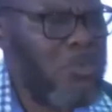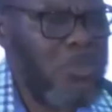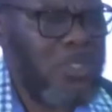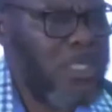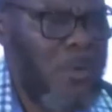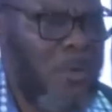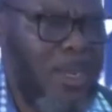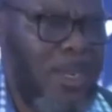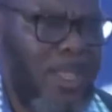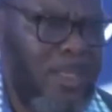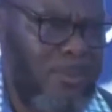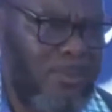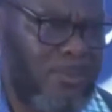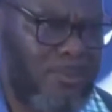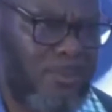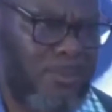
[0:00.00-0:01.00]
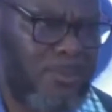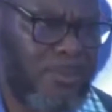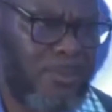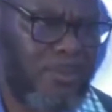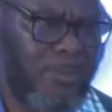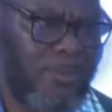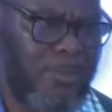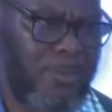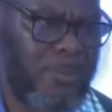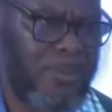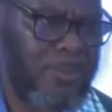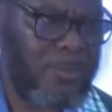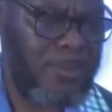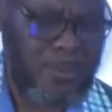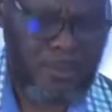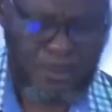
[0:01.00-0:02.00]
in our life.
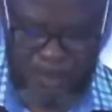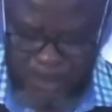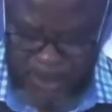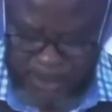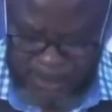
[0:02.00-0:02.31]
Praise